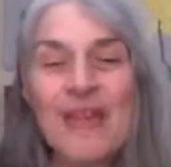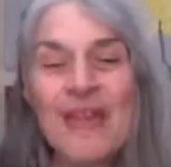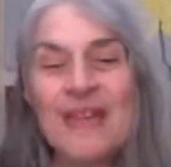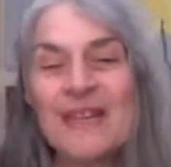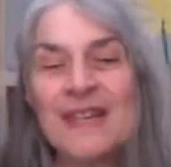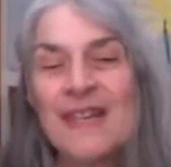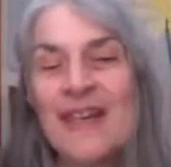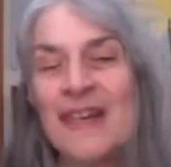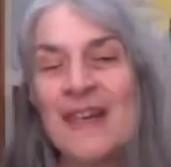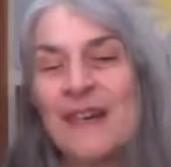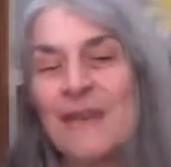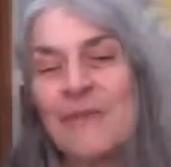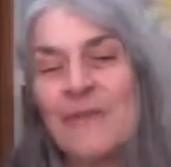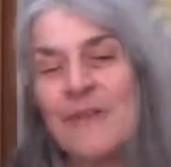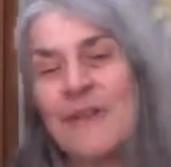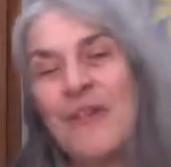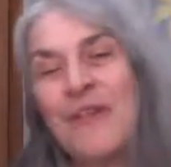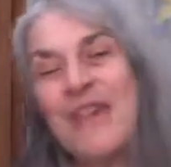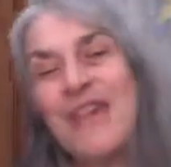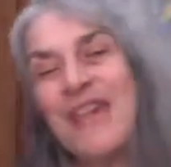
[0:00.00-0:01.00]
Now,
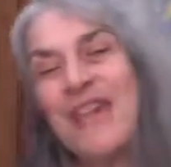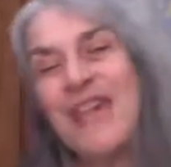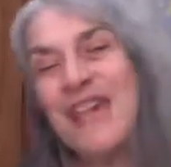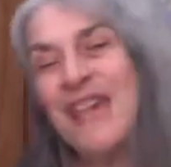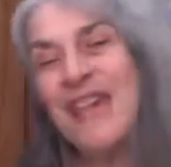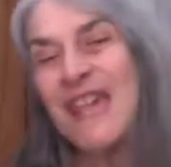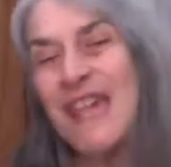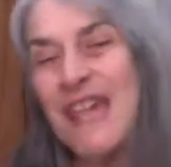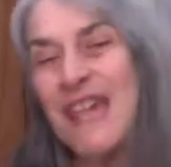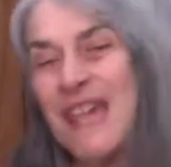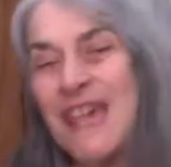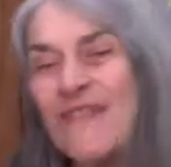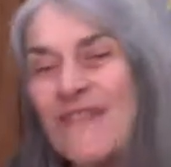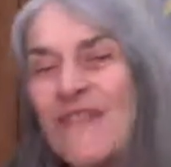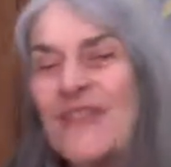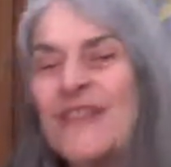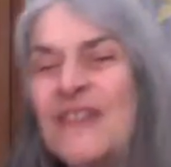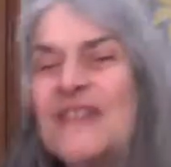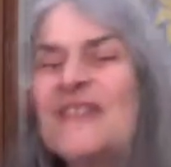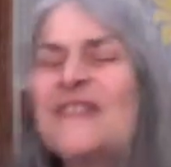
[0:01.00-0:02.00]

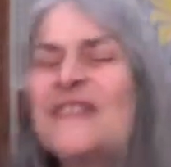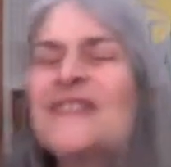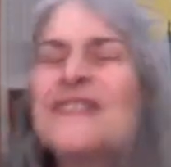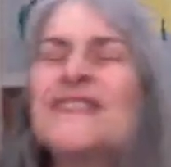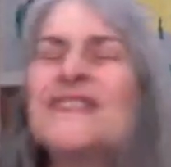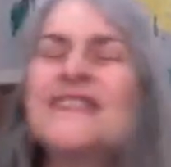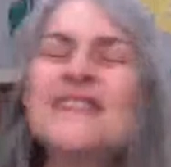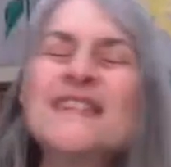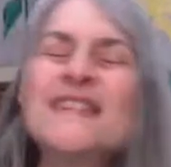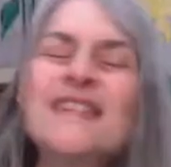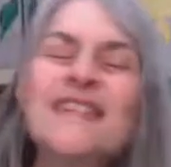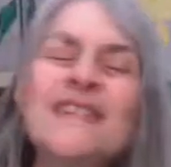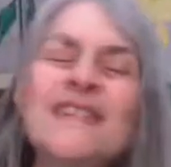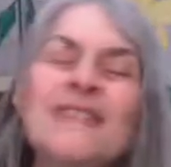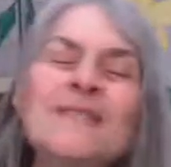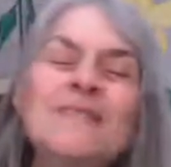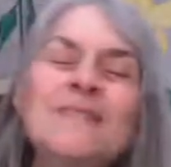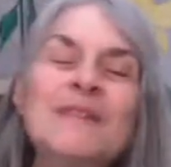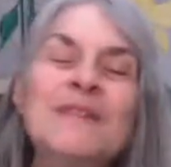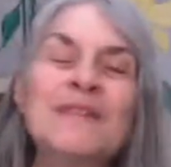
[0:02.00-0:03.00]
even
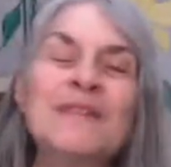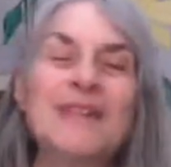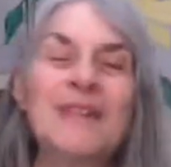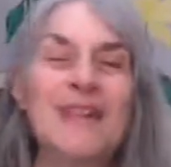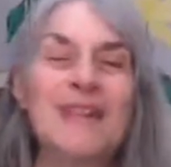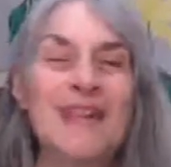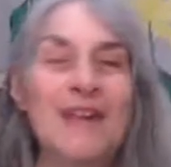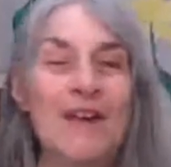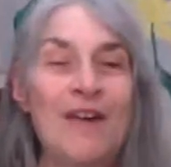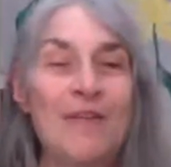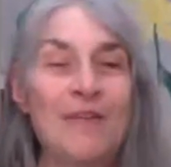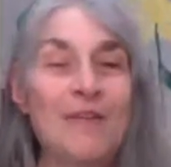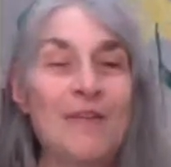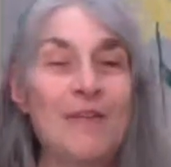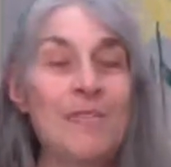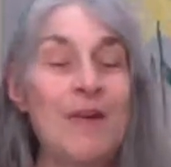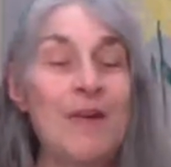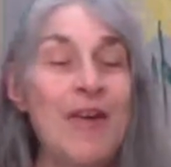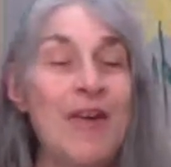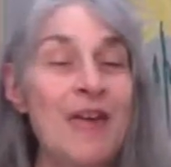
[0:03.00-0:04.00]
seemingly healthy
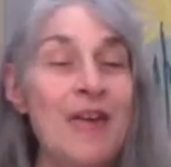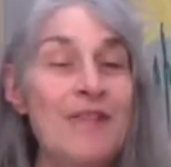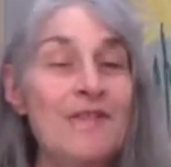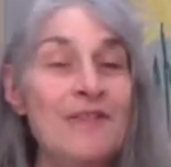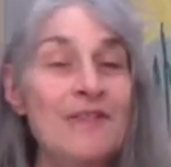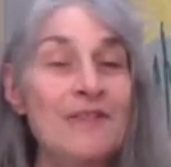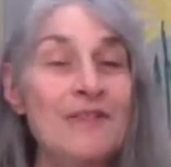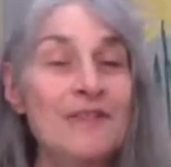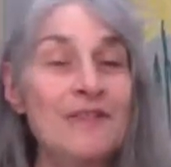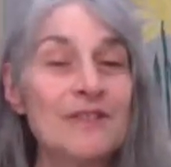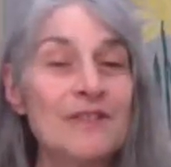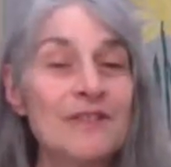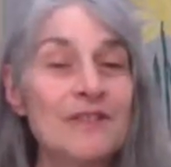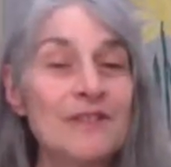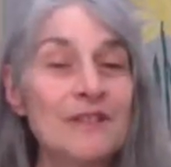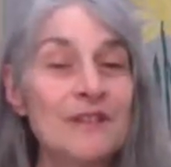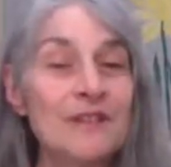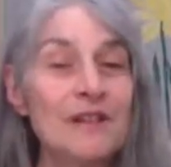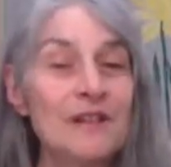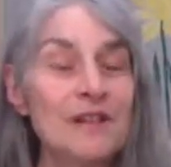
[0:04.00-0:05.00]
behaviors
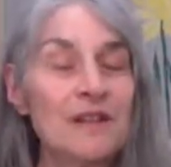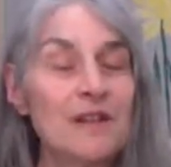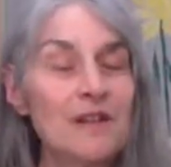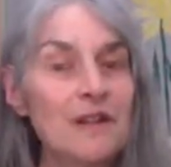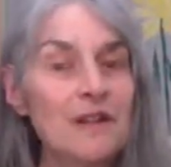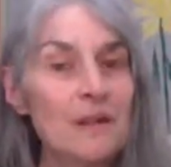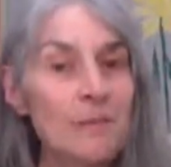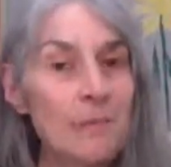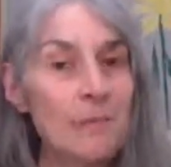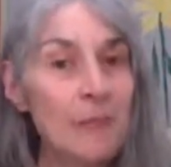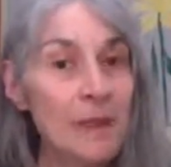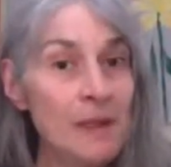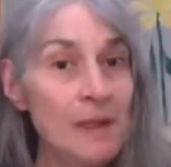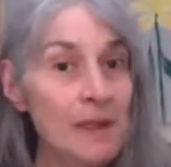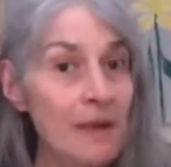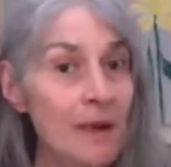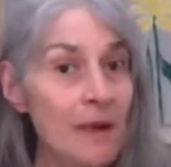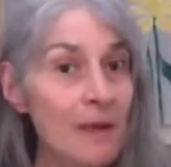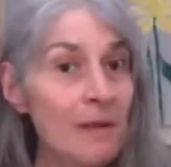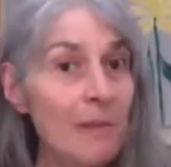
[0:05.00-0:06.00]

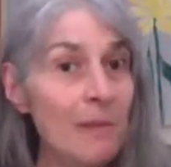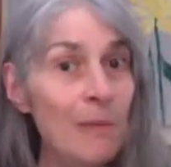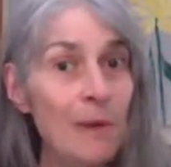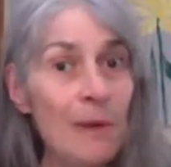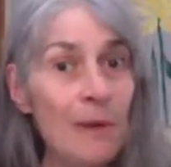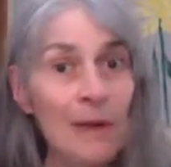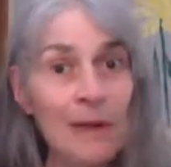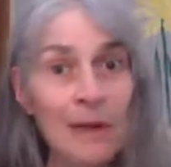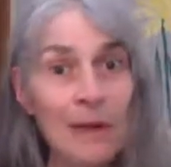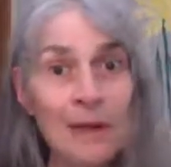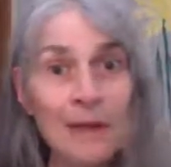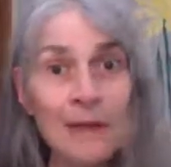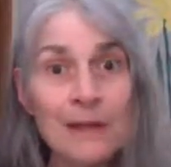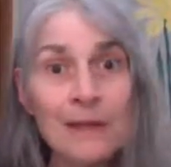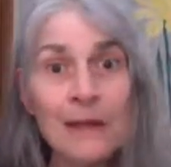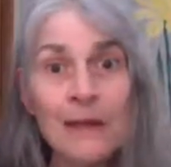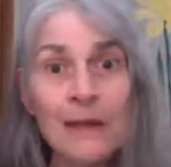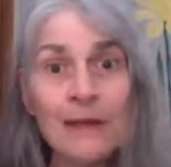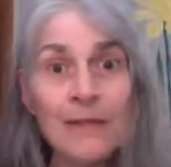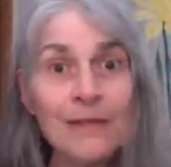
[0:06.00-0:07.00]
become
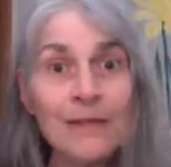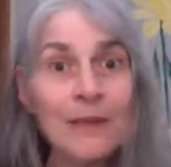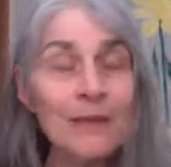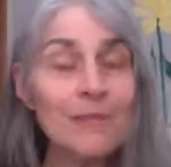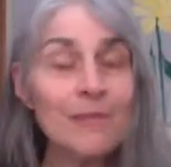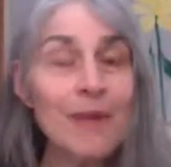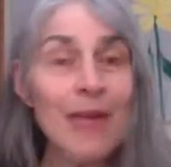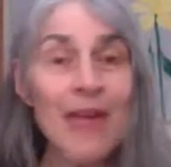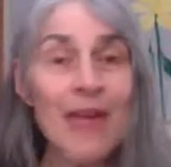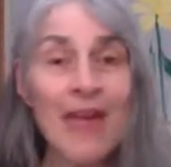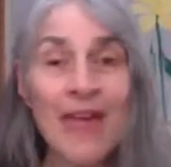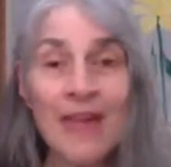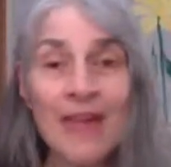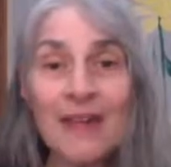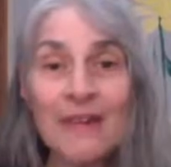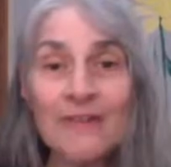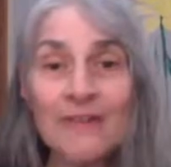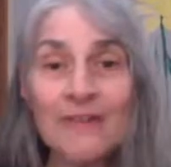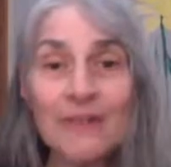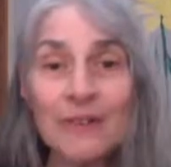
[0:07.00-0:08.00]
unhealthy
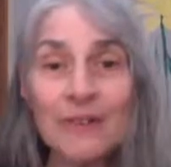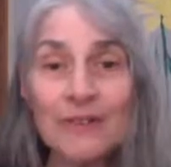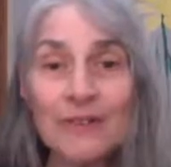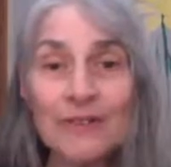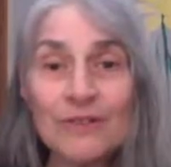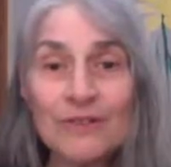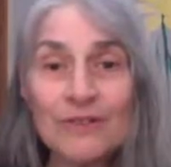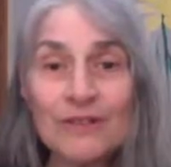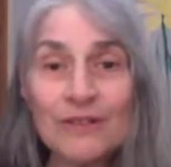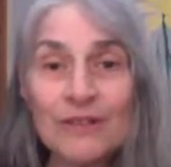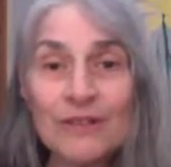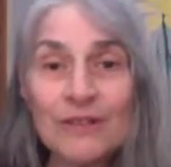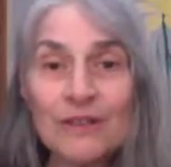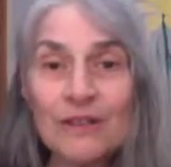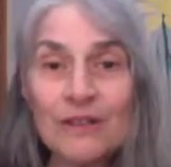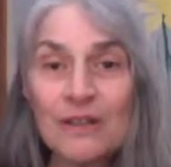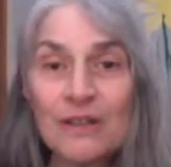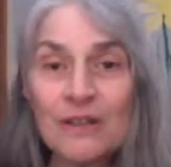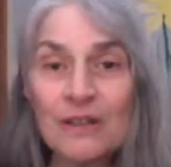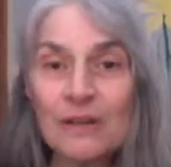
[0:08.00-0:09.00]
behaviors
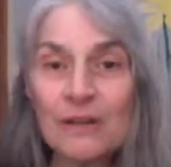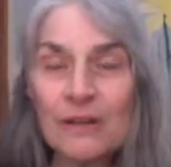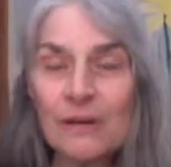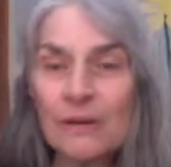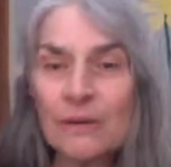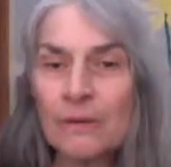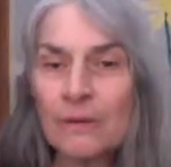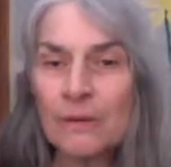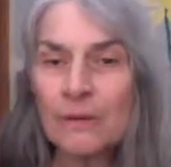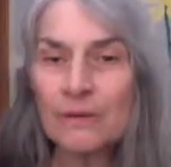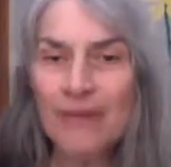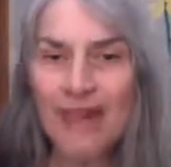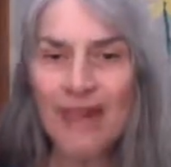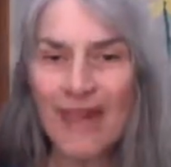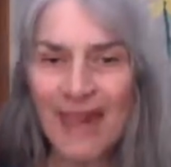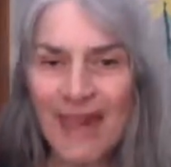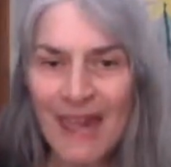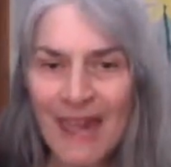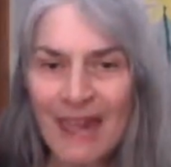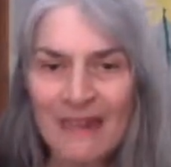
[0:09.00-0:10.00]
when you
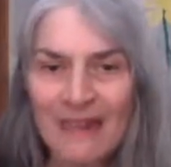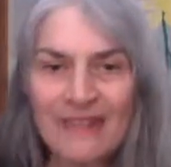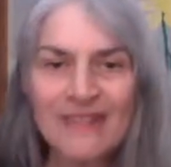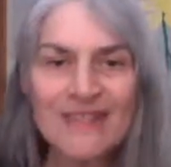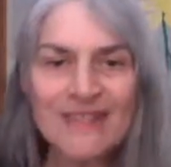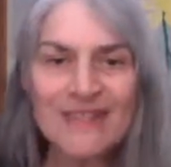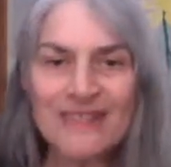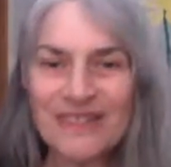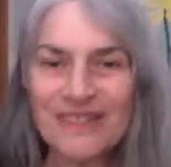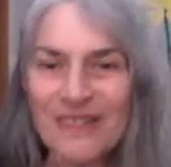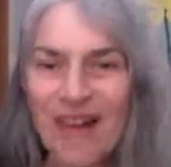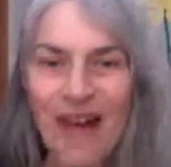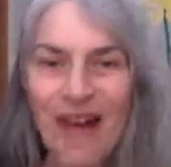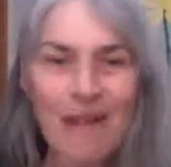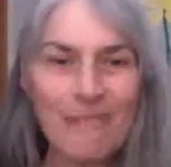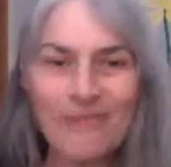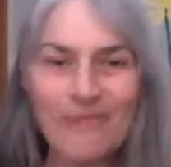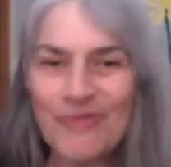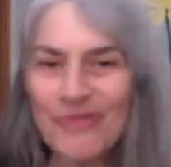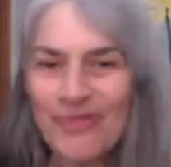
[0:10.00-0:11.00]
can't stop
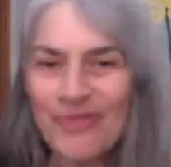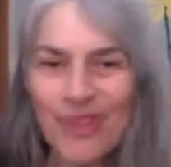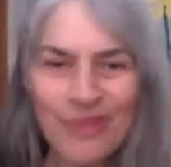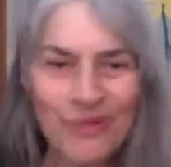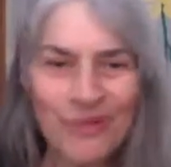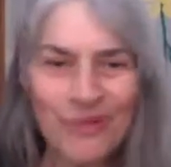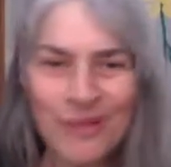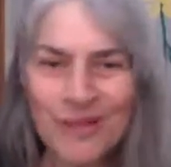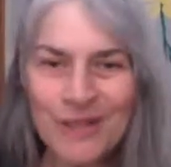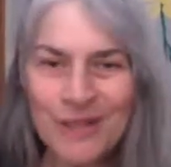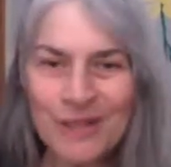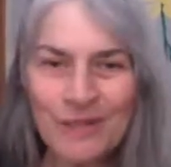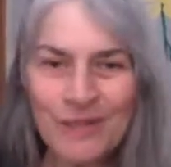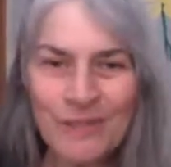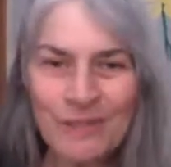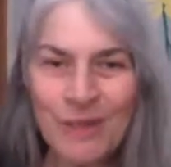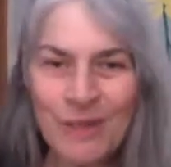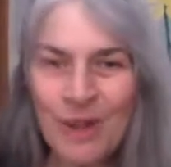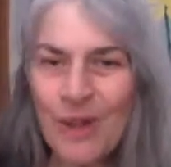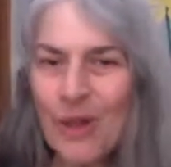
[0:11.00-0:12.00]
doing them,
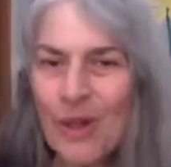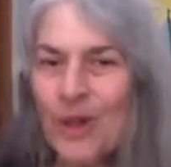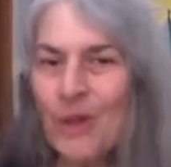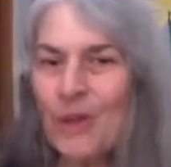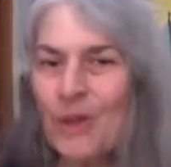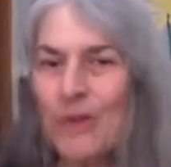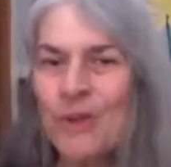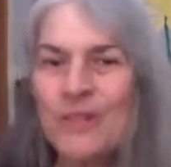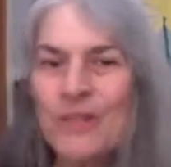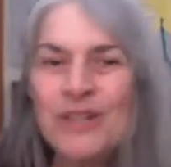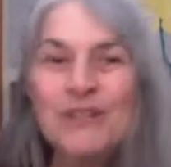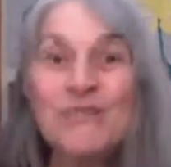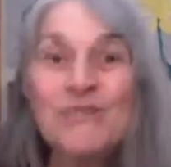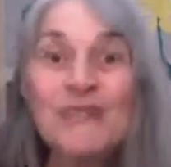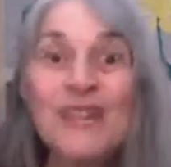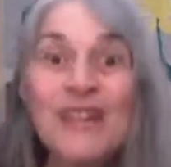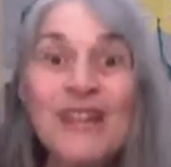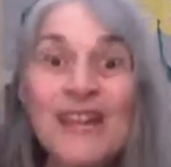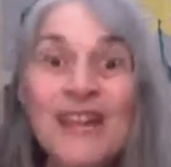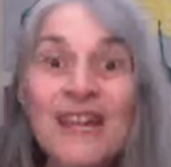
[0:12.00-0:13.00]
when you
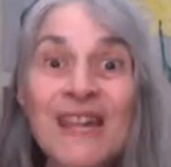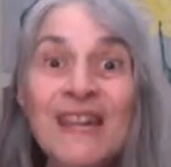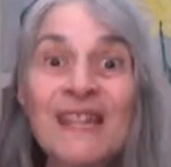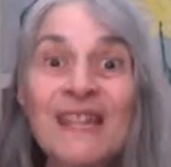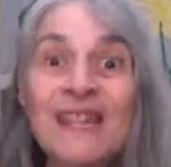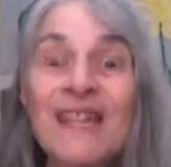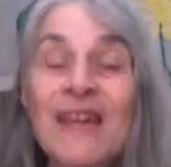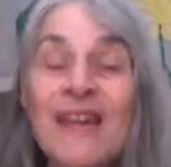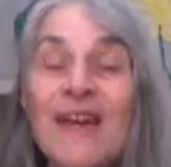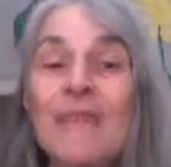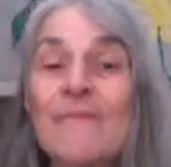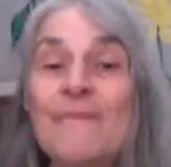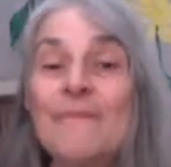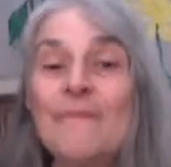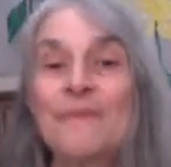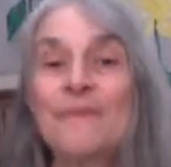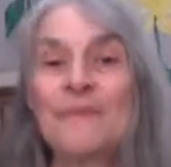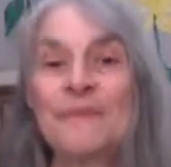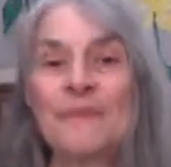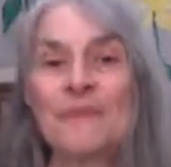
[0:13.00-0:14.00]
need them
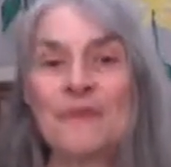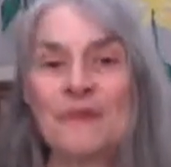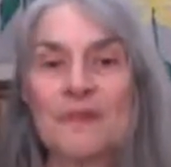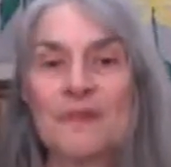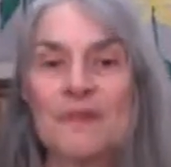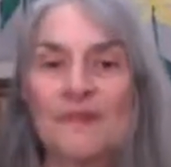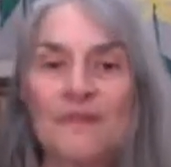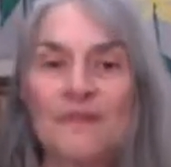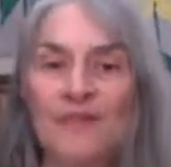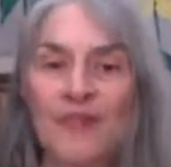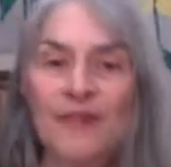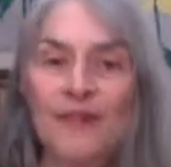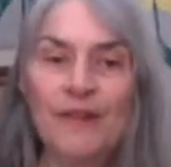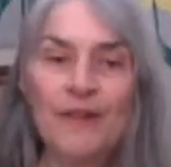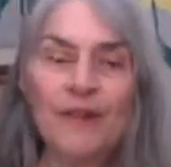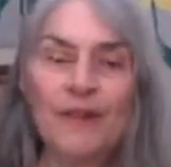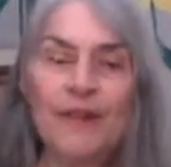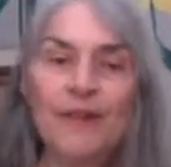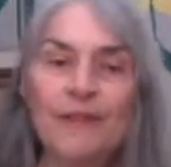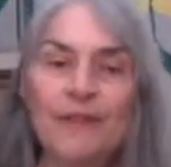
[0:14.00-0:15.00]
to feel
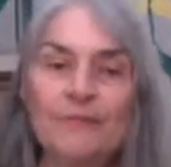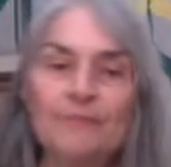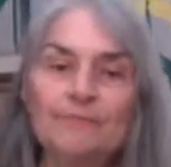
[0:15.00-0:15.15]
good.